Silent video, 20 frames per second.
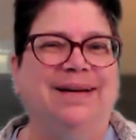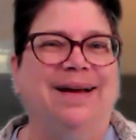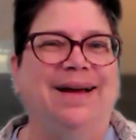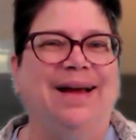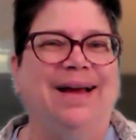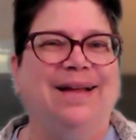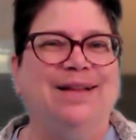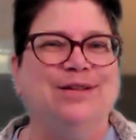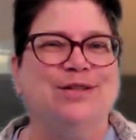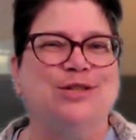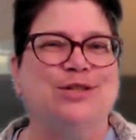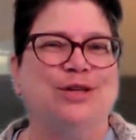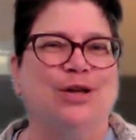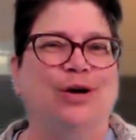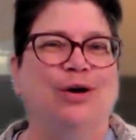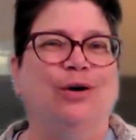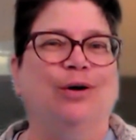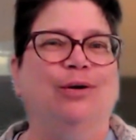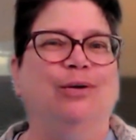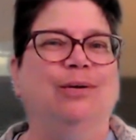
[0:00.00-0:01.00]
And
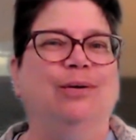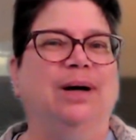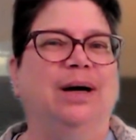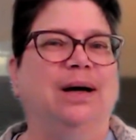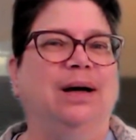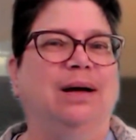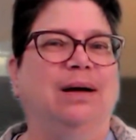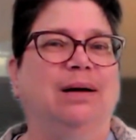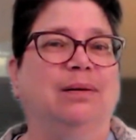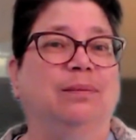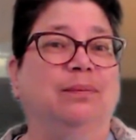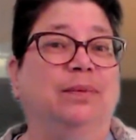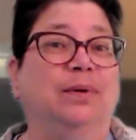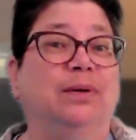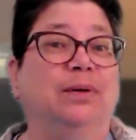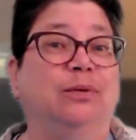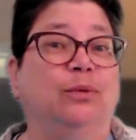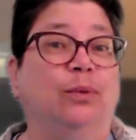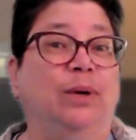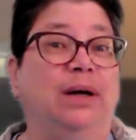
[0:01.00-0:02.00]
so um,
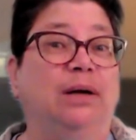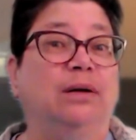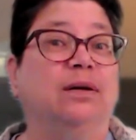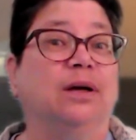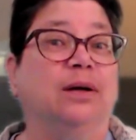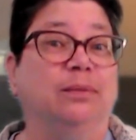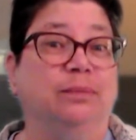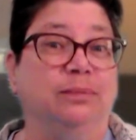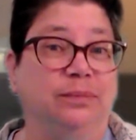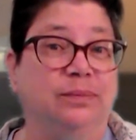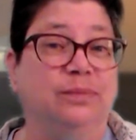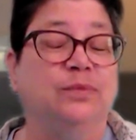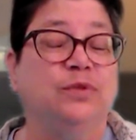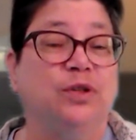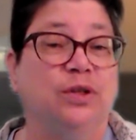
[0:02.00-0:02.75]
welcome